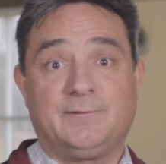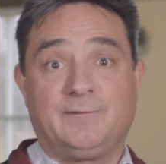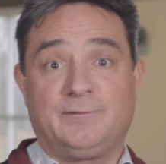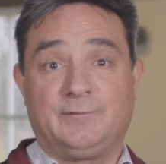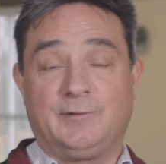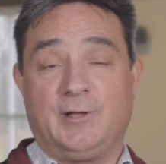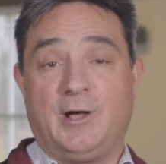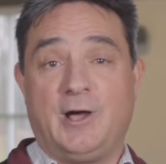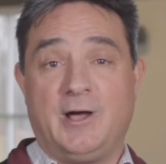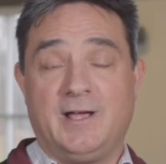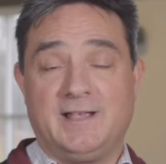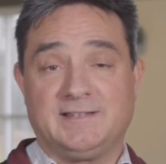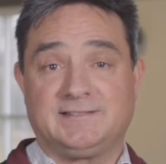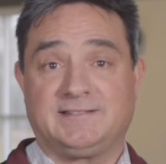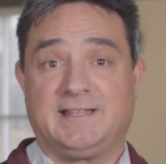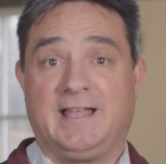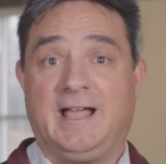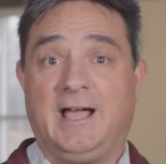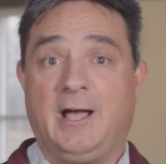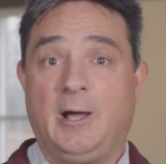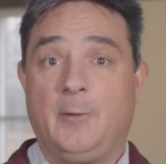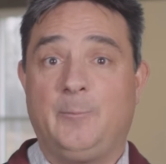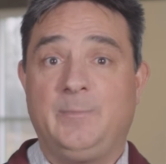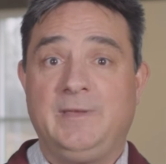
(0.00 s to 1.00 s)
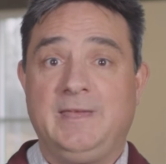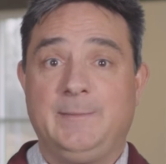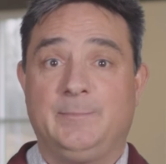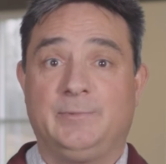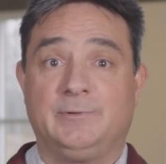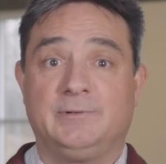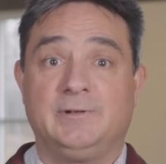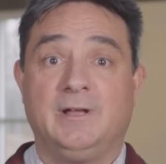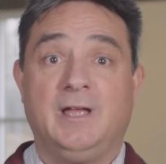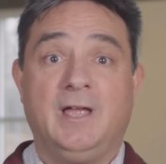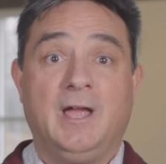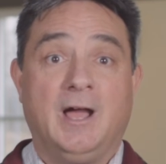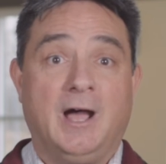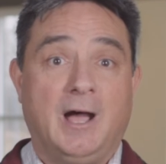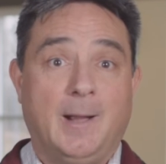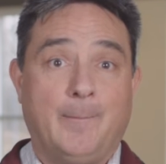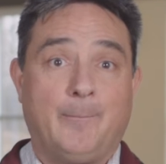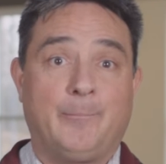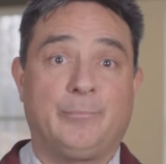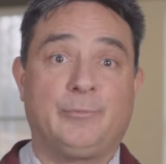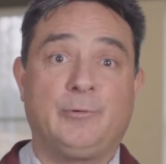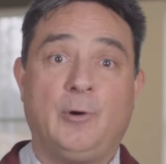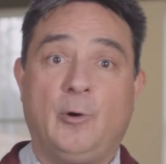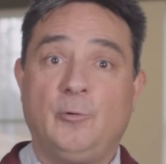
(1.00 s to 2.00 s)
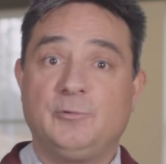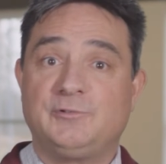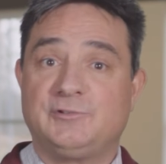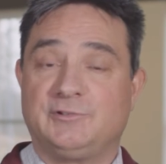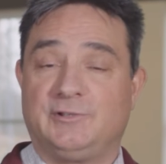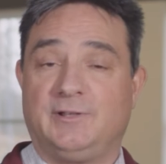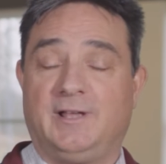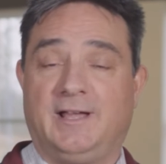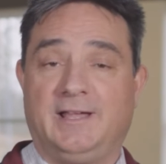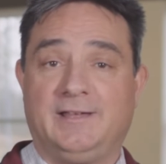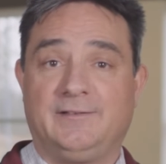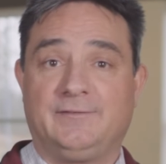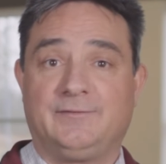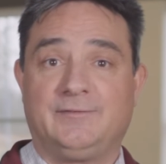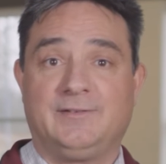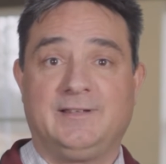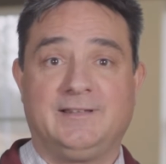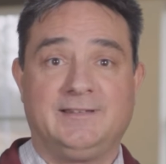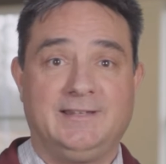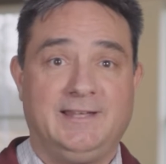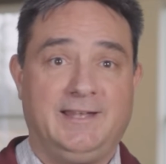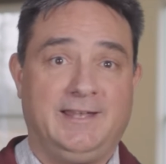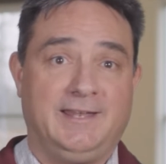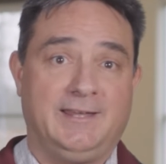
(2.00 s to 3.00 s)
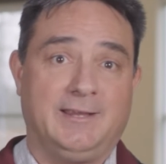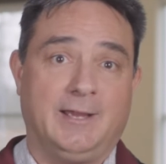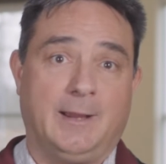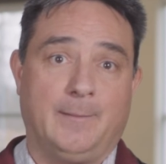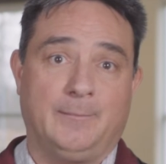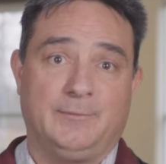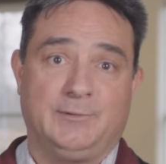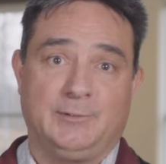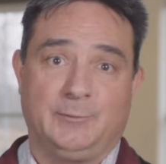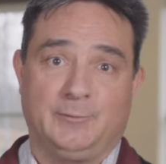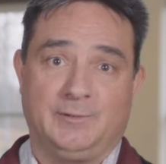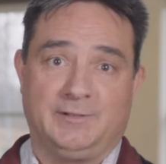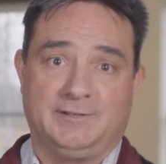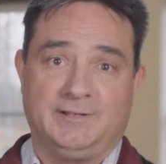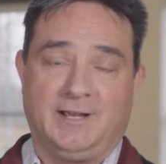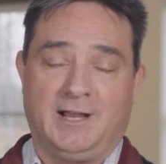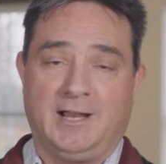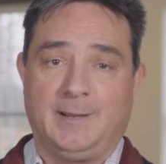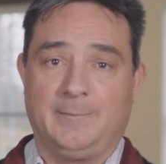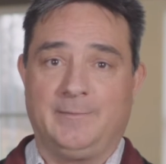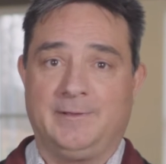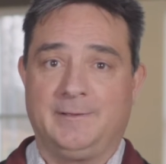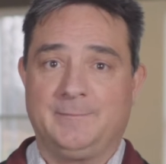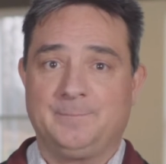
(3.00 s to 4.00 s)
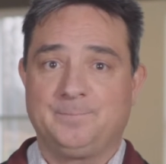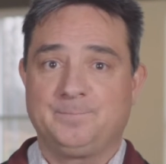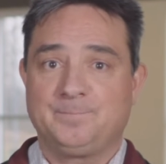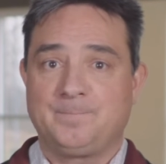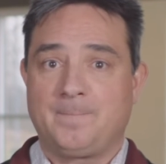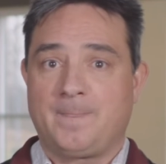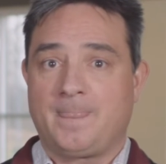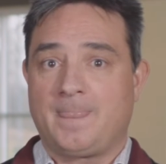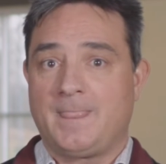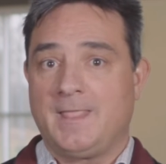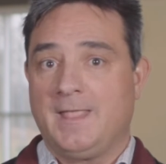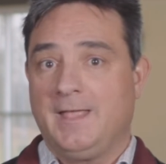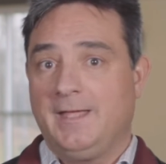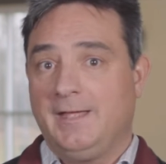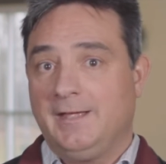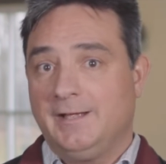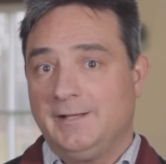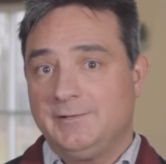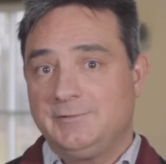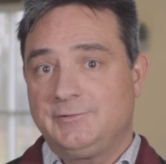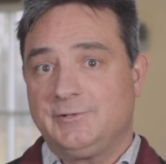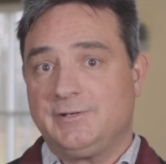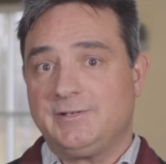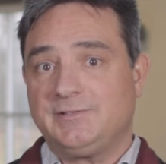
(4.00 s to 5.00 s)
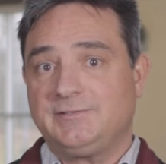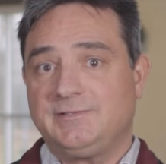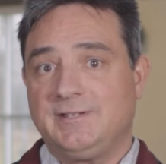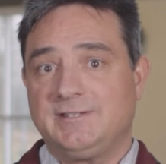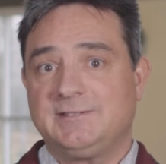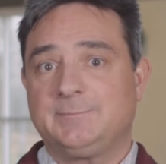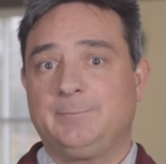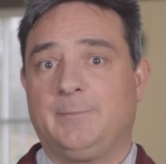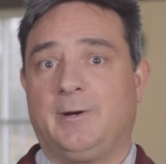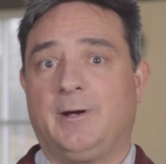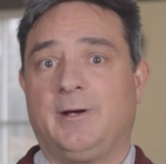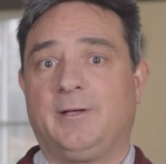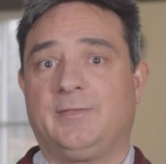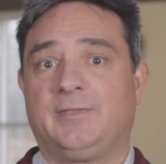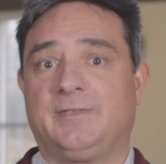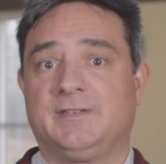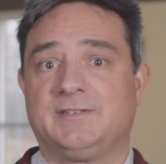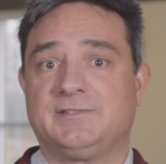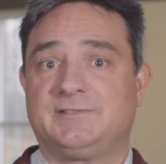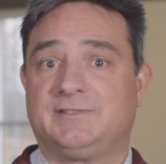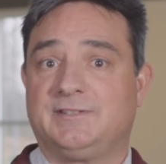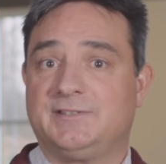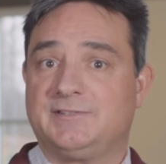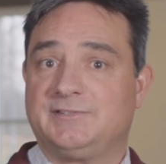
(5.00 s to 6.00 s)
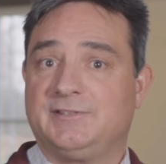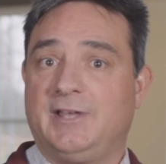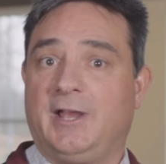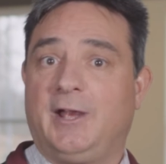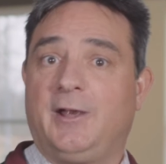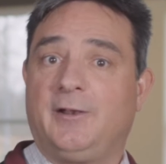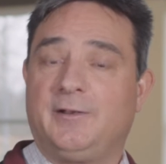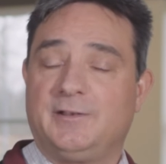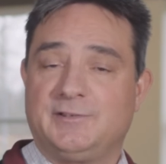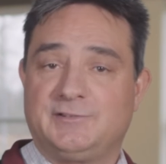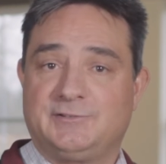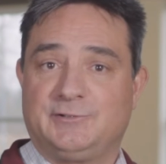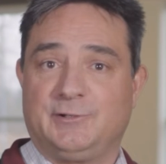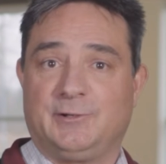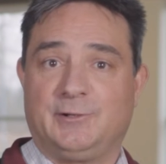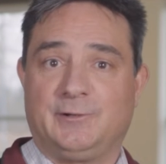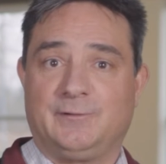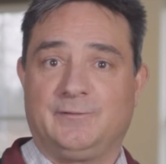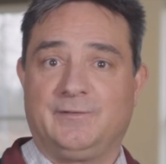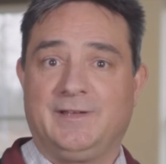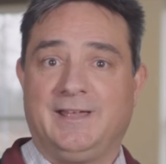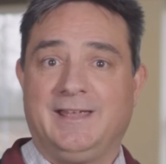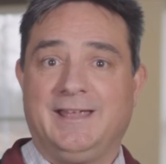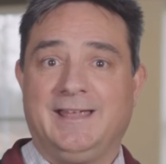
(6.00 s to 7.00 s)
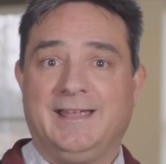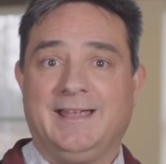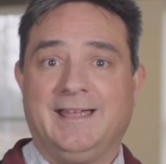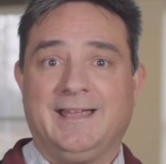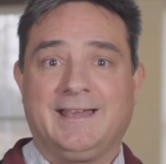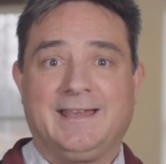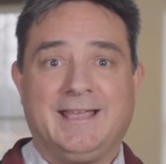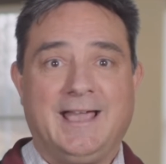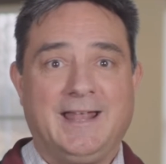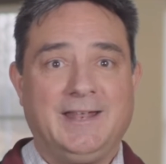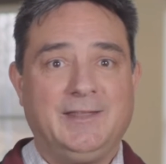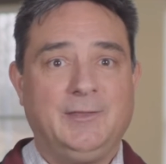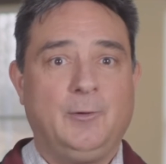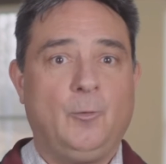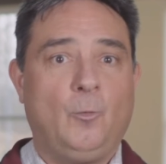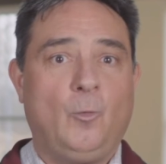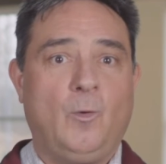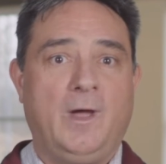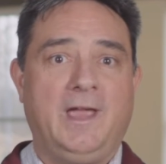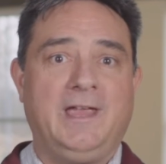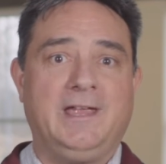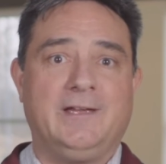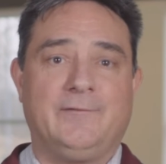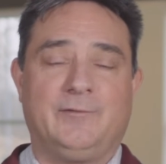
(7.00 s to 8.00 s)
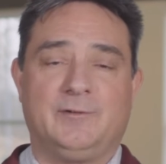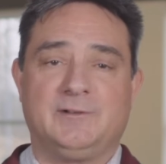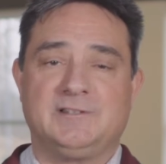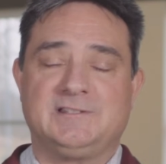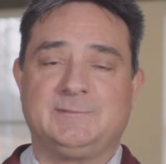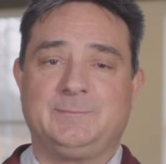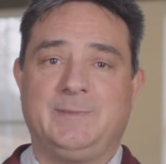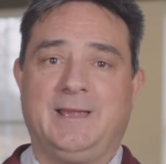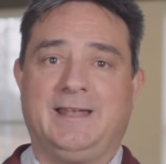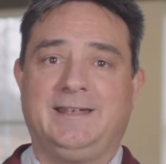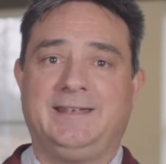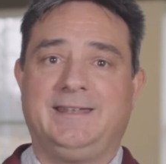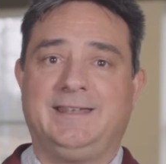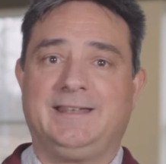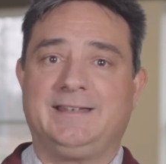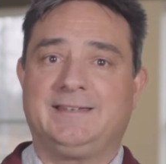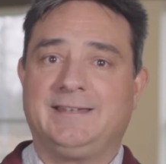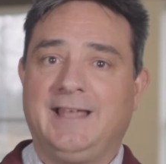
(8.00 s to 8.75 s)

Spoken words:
flaw as to how people approach life leading up to retirement. Just as Martha's desire to serve got in the way of her spending